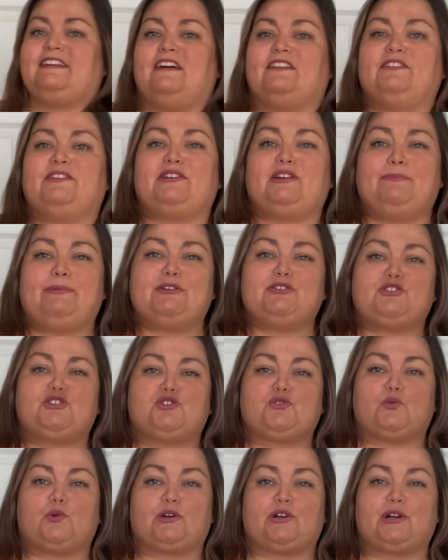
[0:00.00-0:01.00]
a little bit
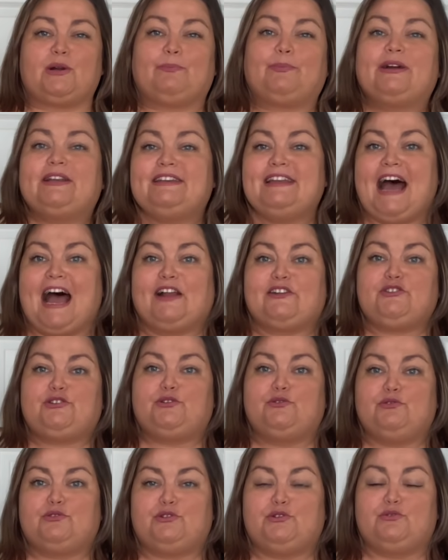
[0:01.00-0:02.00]
shorter, but not
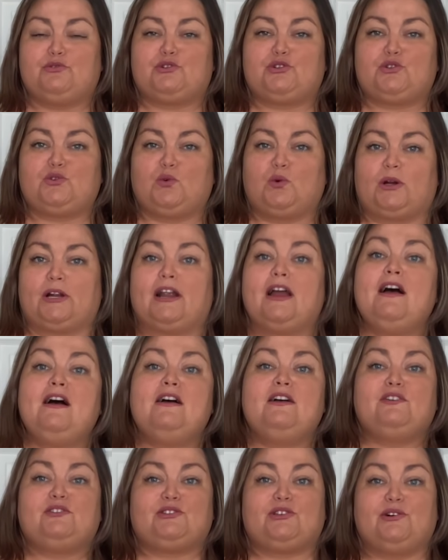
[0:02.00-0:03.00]
too, too short.
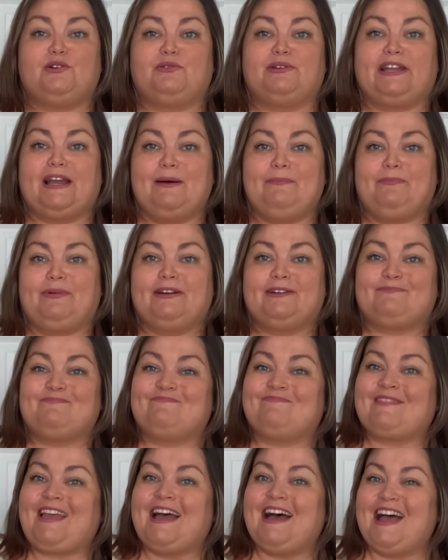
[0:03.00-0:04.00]
So yep,
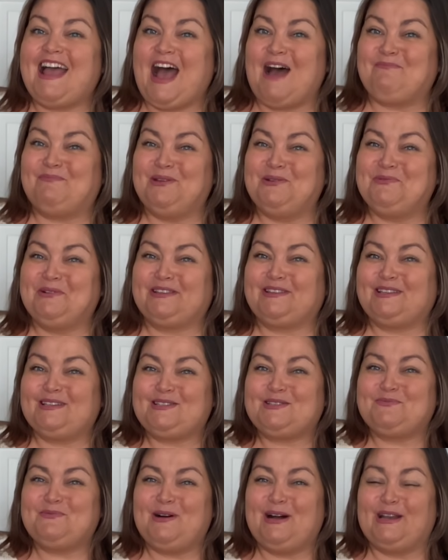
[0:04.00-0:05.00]
happy with
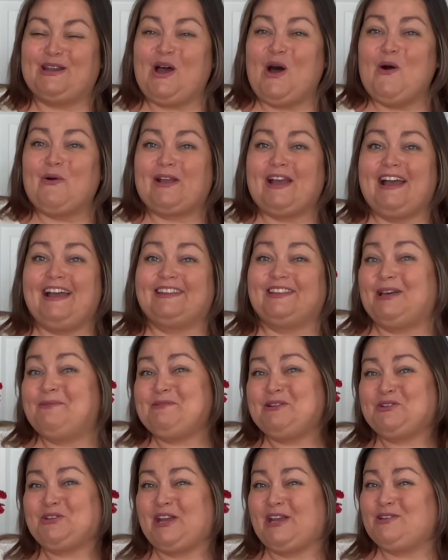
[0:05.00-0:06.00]
this one. Okay, let
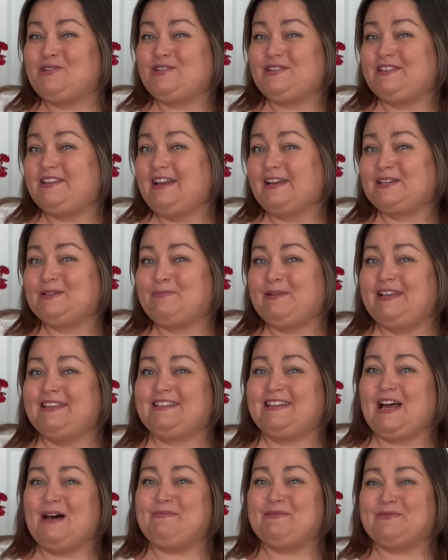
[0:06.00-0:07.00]
me change to the next piece
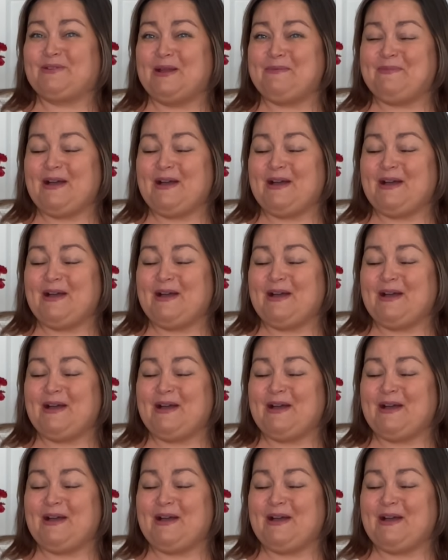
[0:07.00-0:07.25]
and I'll be right